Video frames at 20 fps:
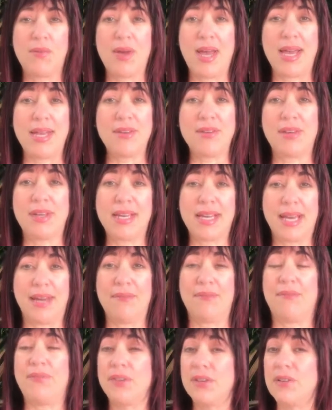and you can
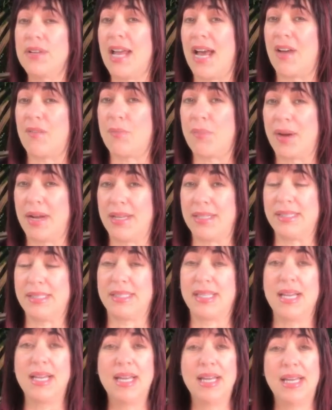get food half price.
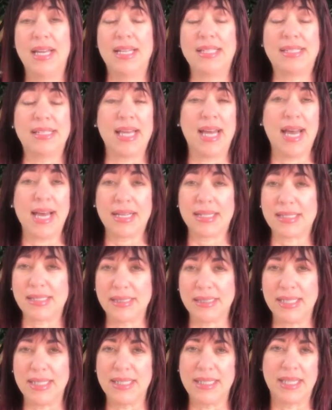It's
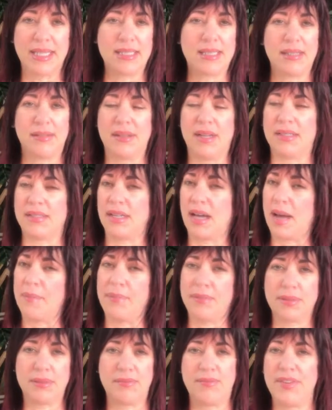excellent. He's a, a
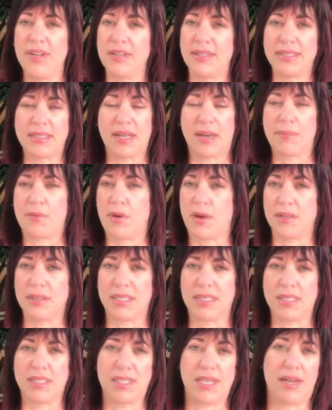top, very top
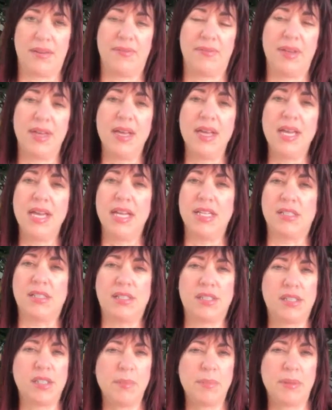quality chef.
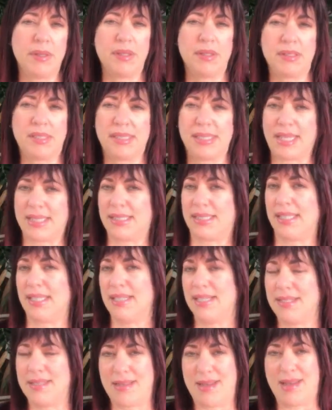It's super
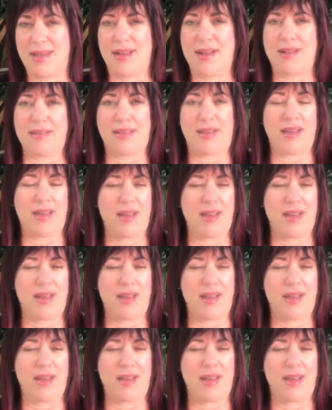sexy in there. The